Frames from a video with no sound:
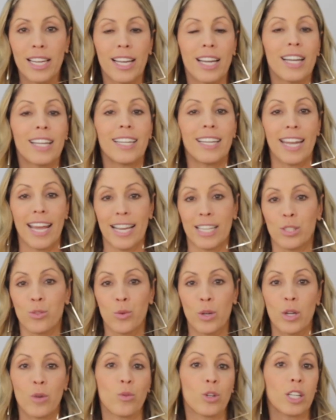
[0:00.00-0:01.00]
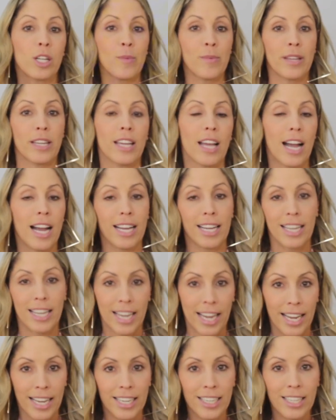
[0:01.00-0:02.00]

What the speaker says: Next week, we're going to be again